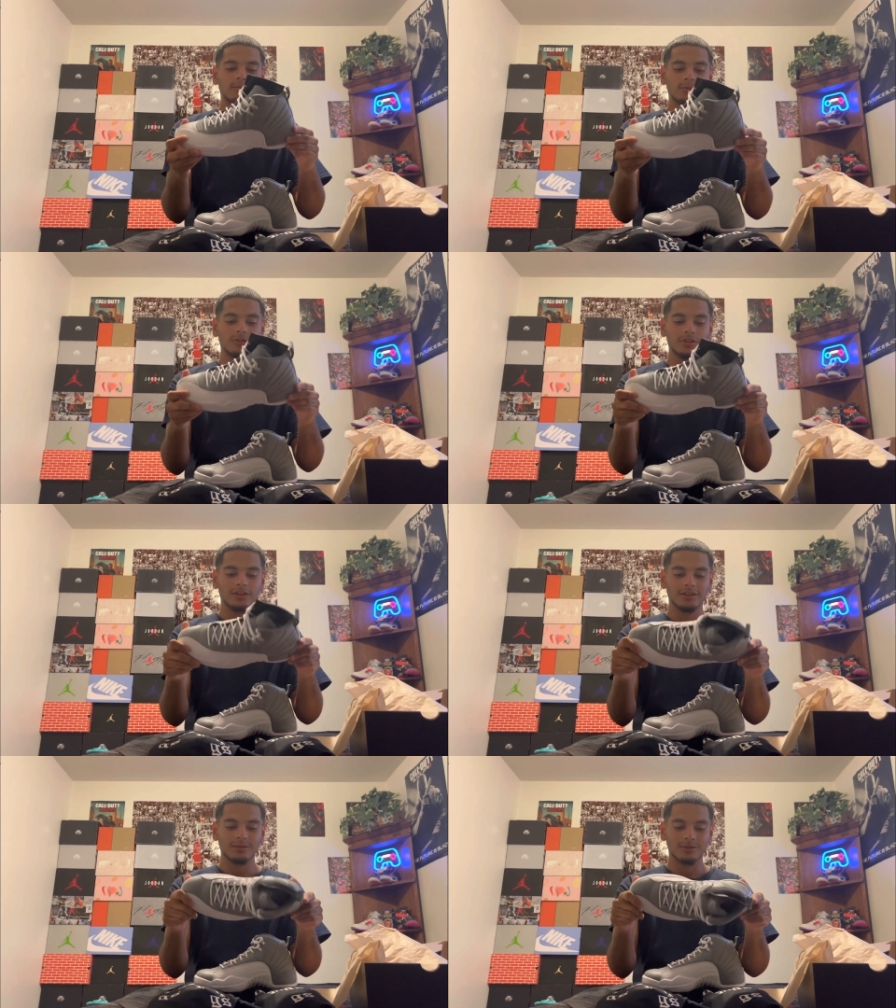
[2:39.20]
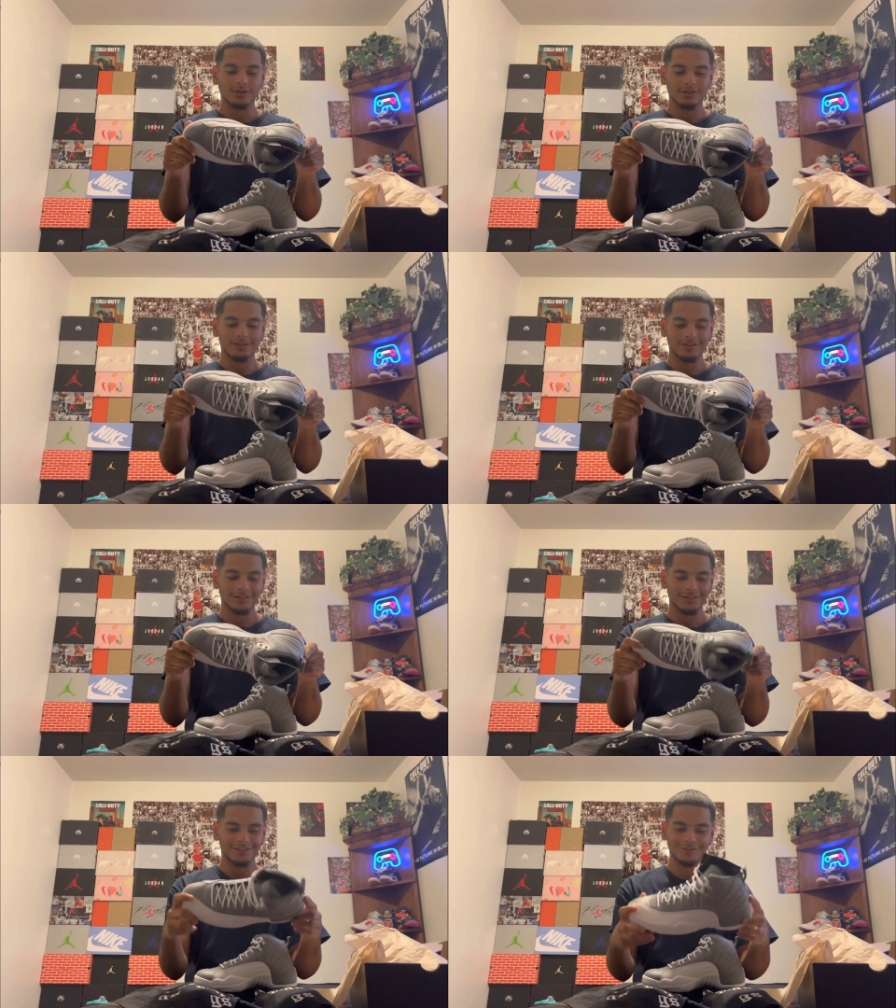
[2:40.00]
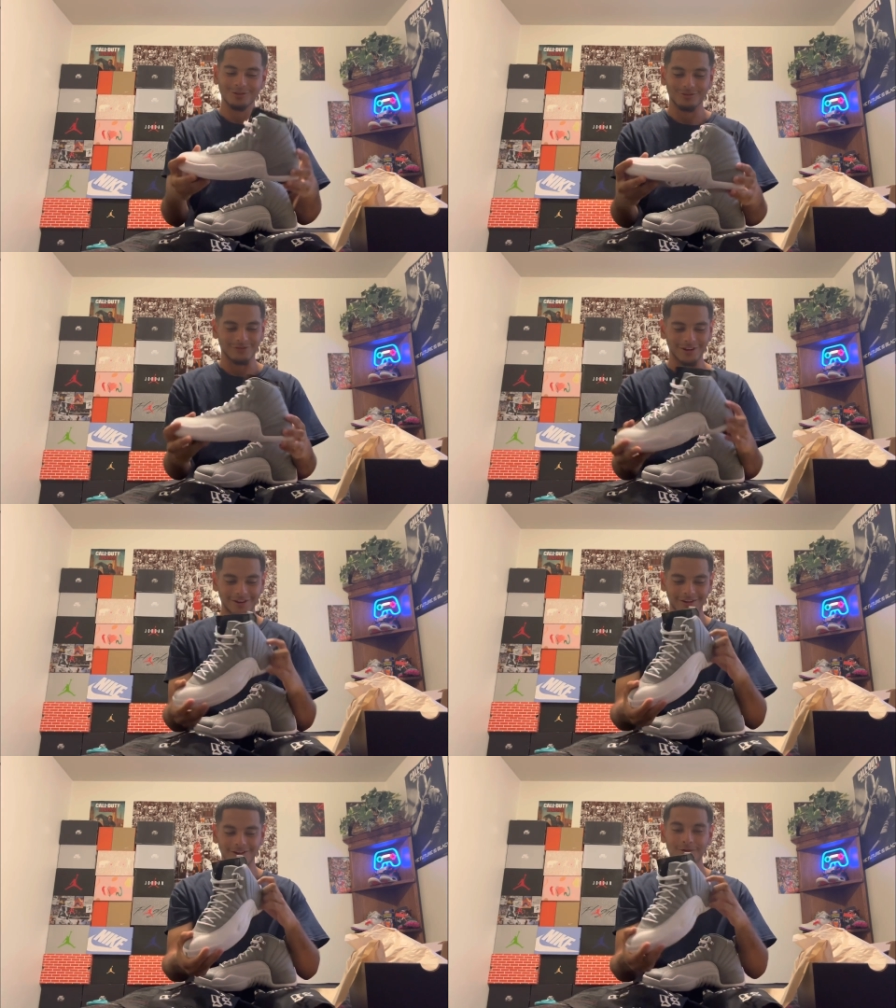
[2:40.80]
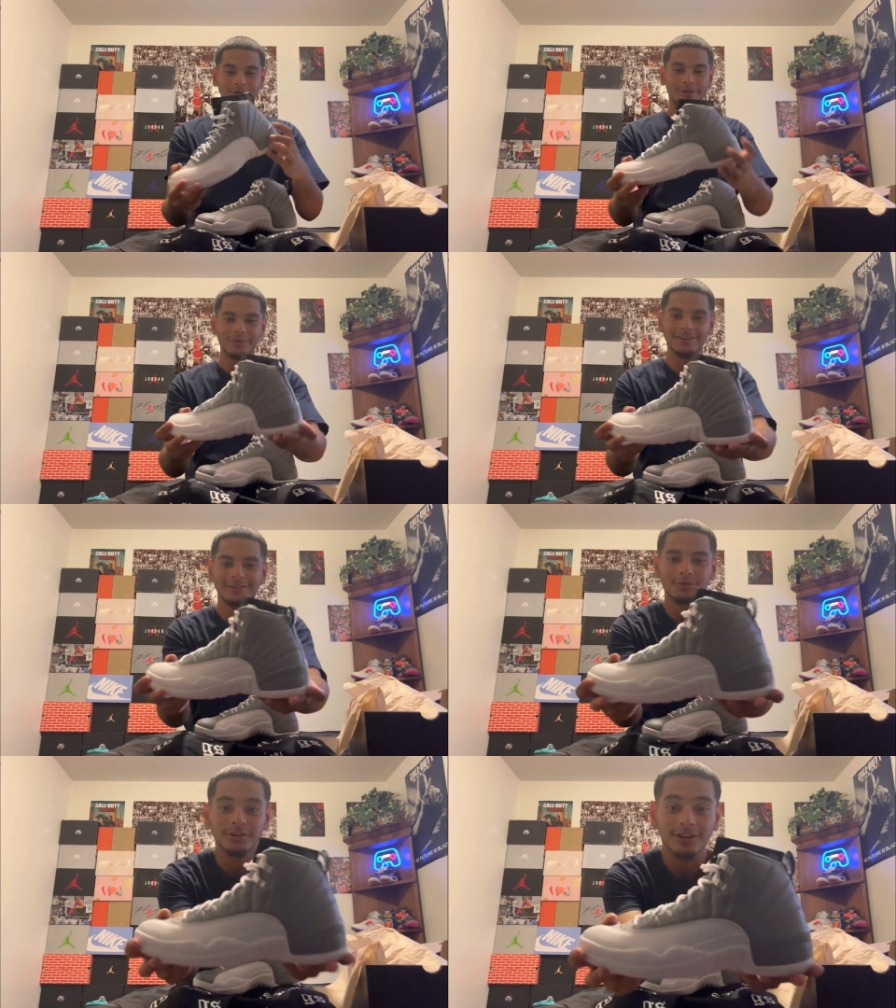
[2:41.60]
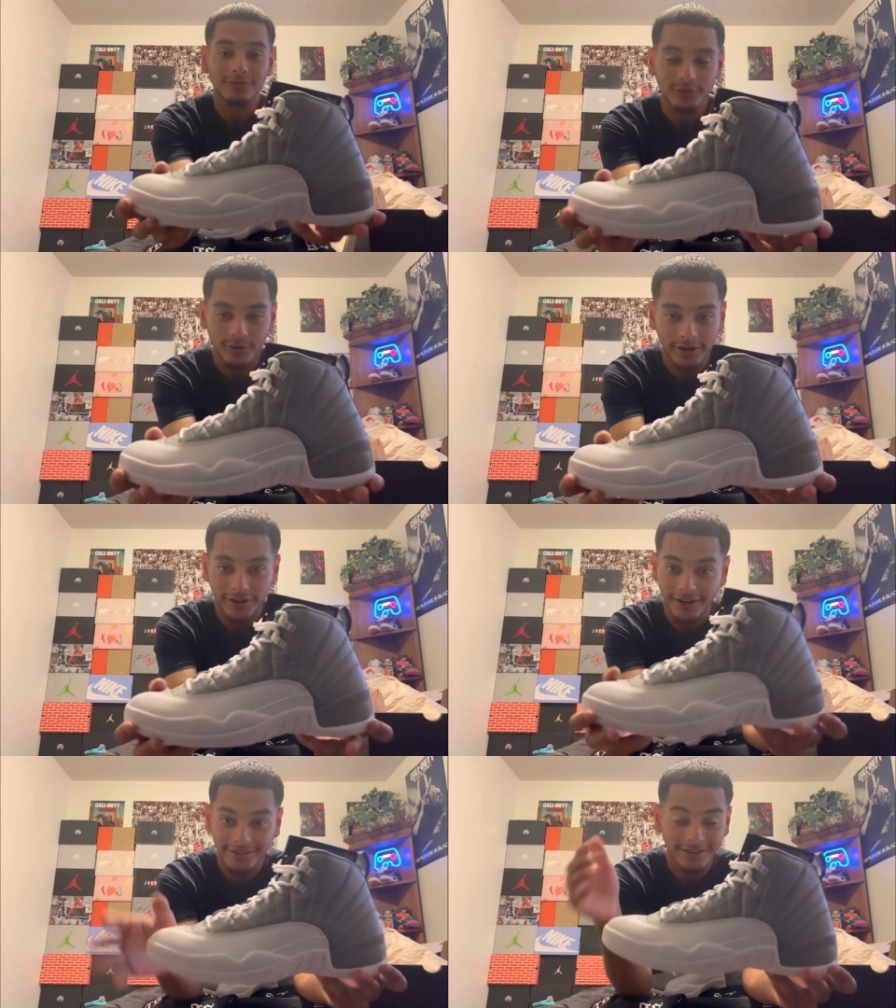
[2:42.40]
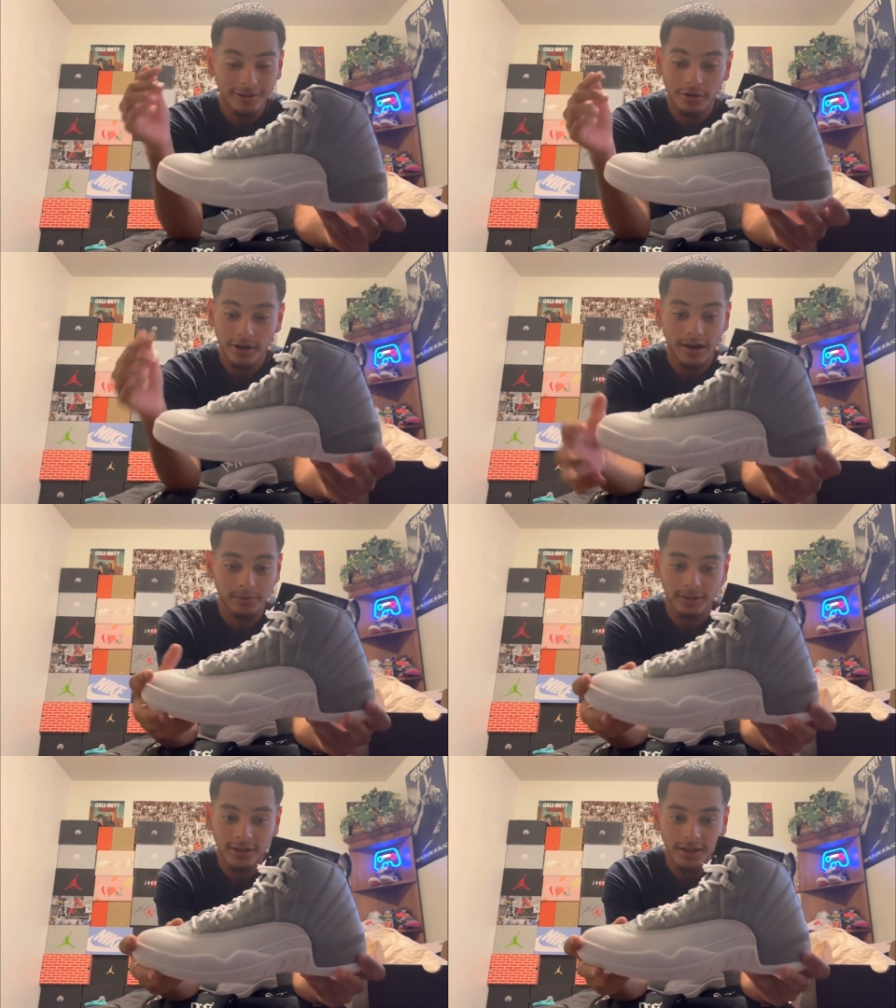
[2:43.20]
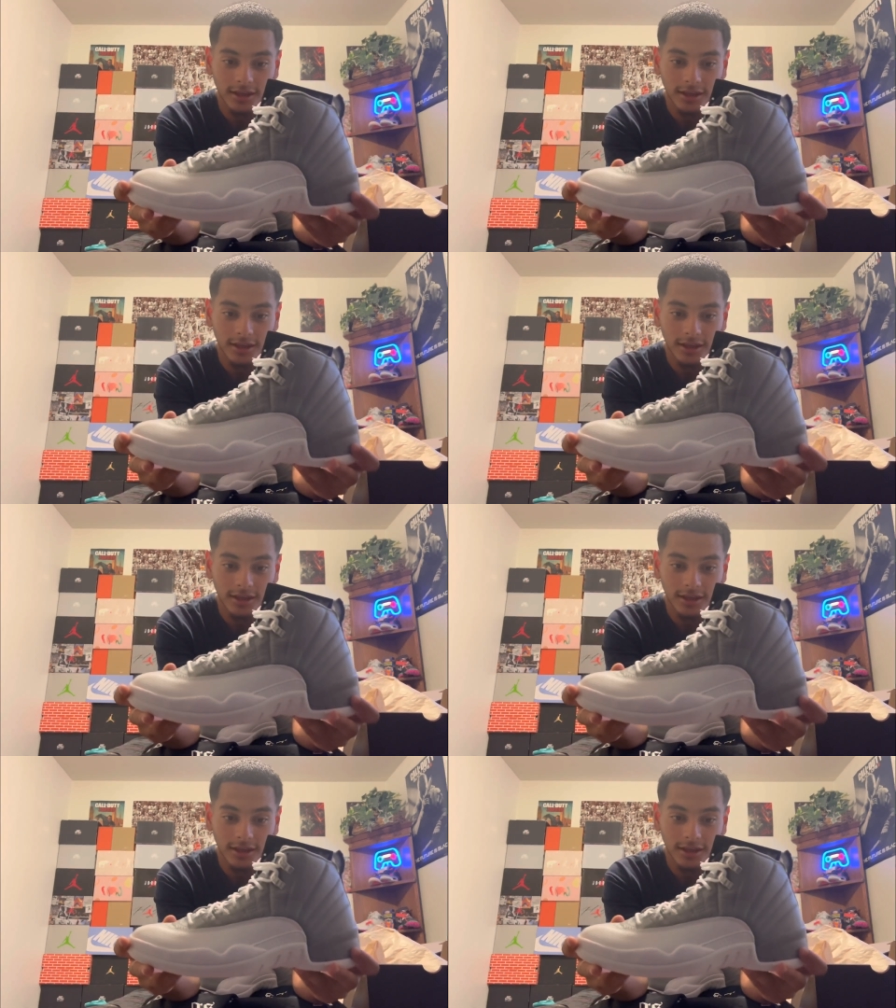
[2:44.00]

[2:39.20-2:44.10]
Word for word: But yeah, bro, this shoe is fire. Hope y'all messing with it. If you are, like I said, go copy it.